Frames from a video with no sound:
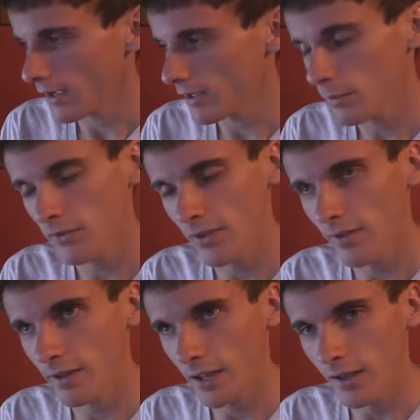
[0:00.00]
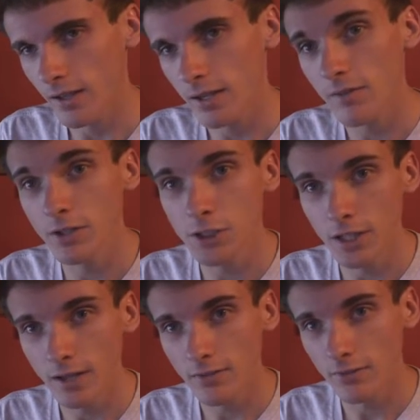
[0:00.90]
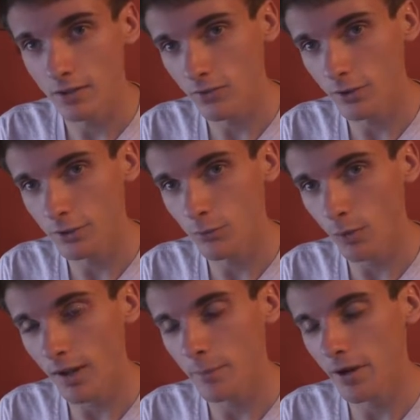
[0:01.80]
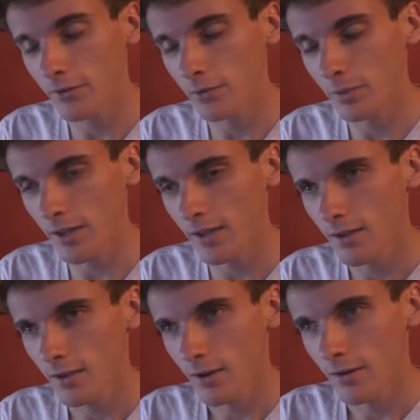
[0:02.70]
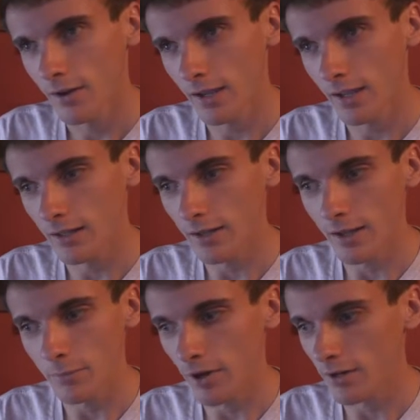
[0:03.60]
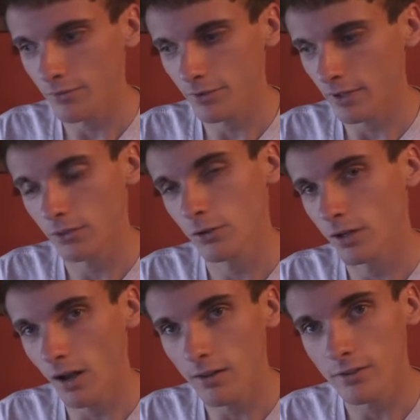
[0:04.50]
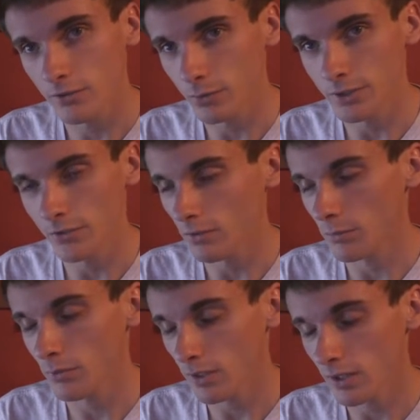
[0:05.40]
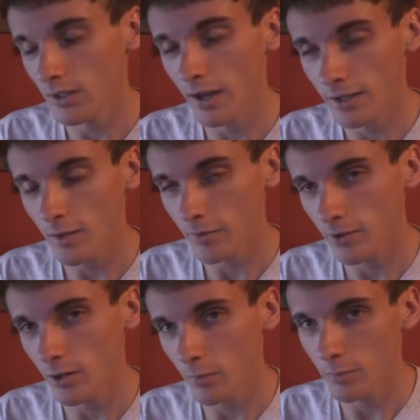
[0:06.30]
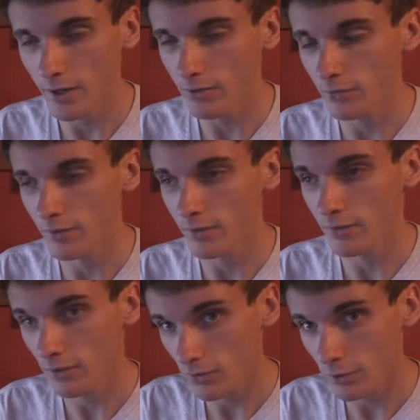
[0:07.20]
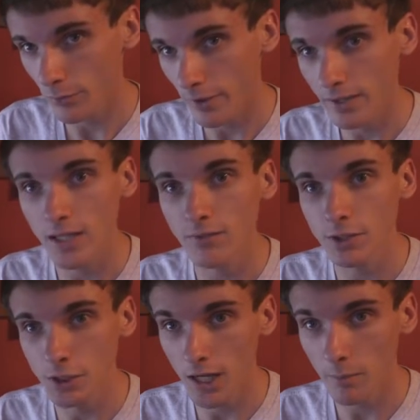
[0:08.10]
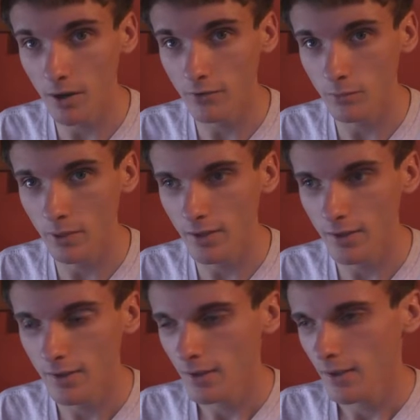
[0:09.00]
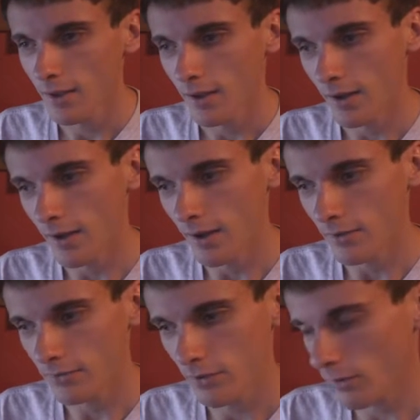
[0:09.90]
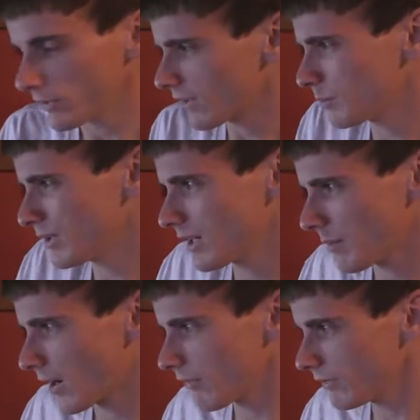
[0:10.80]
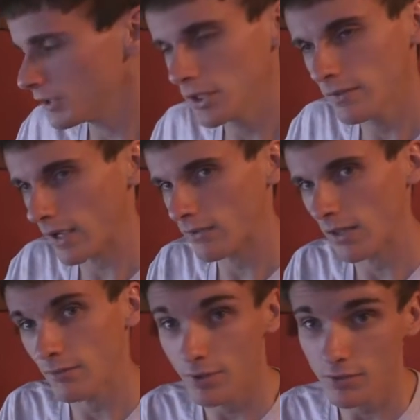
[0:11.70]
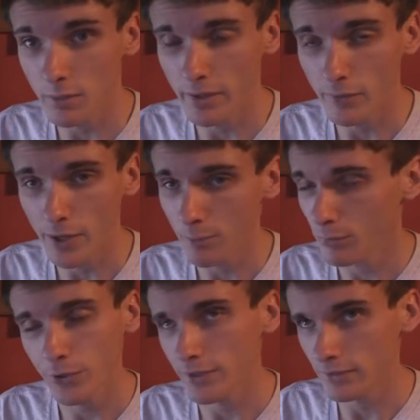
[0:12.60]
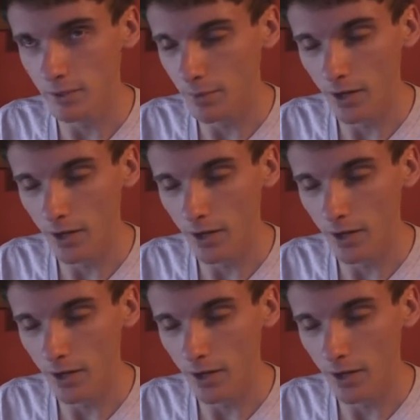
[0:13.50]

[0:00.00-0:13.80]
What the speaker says: he was selling a EVGA 600 watt power supply, and I bought it for like $30, which is a pretty goddamn incredible price for a 600 watt EVGA power supply. So that's plenty of power for the GTX 950, by the way. Plenty of